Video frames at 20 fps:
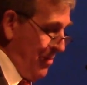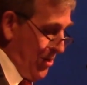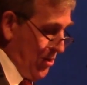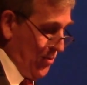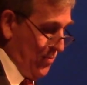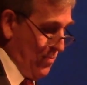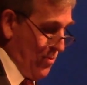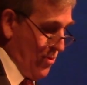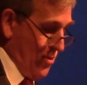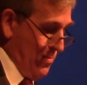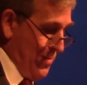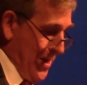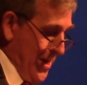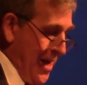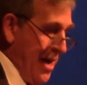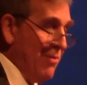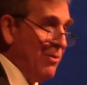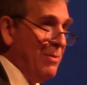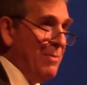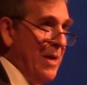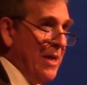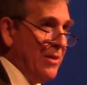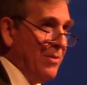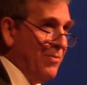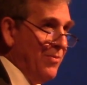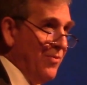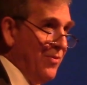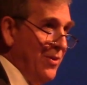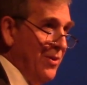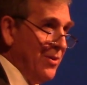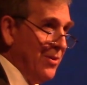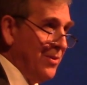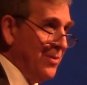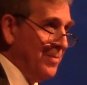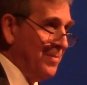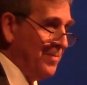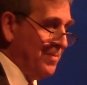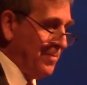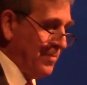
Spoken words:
much more about how we make them feel.